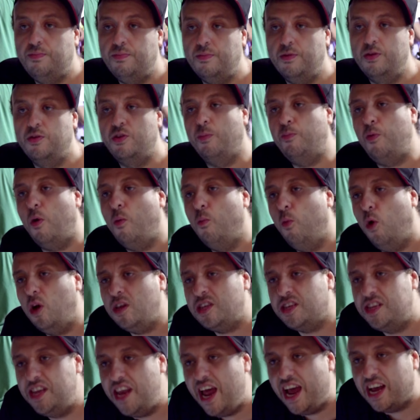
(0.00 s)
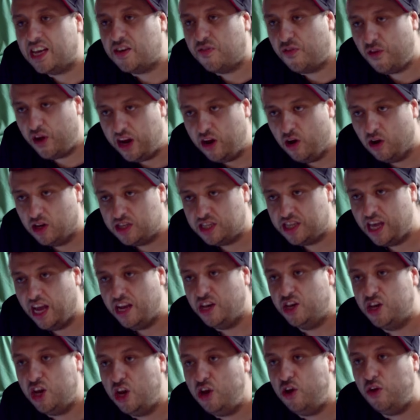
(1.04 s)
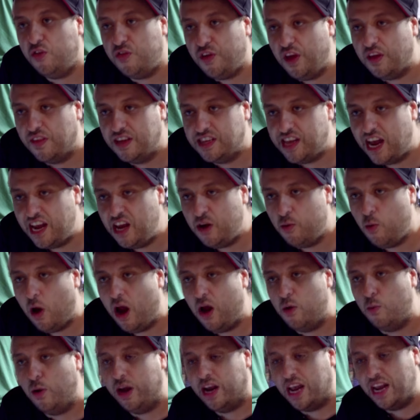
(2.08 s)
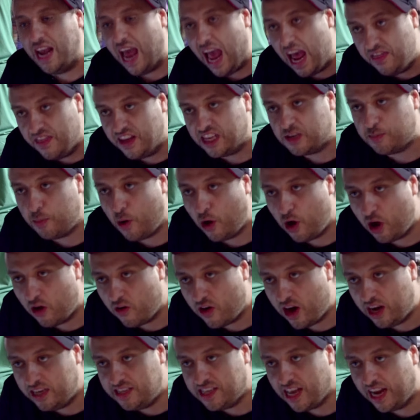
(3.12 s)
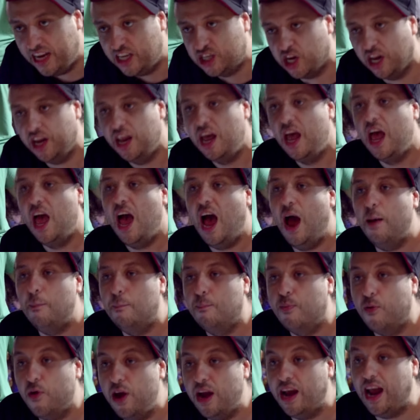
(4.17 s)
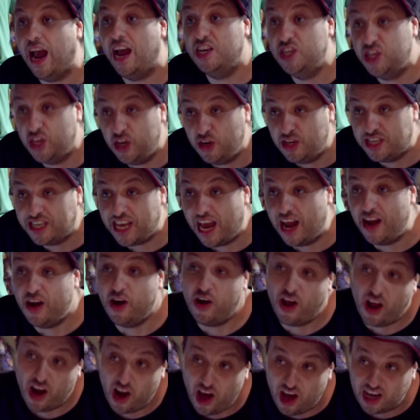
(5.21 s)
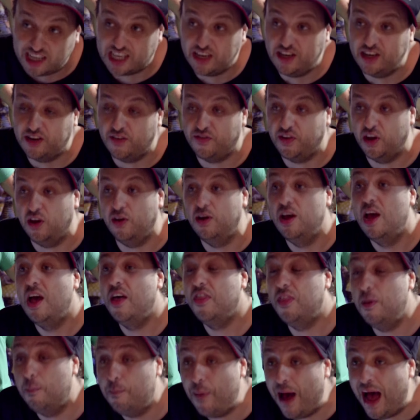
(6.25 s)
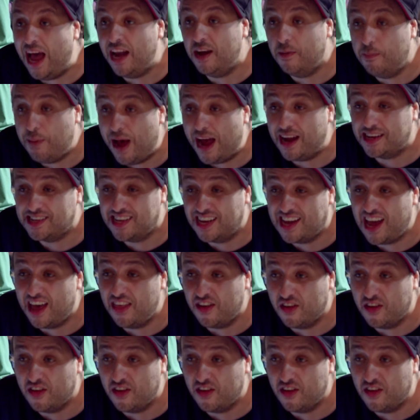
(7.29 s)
So what's next for EOS then? Do you think there's any way we can end this polarization and bring, as you said on our last interview, the band back together